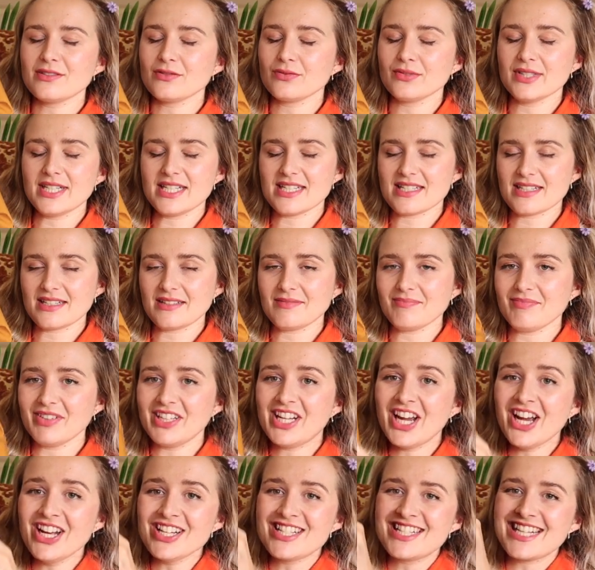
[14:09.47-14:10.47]
a reason
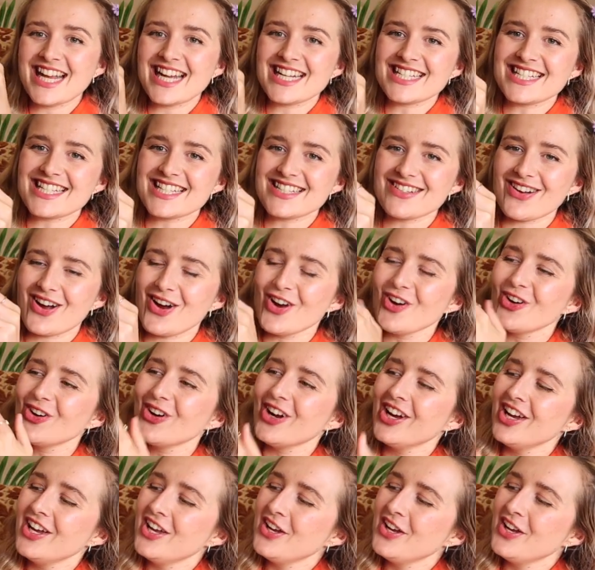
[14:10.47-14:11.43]
because they're so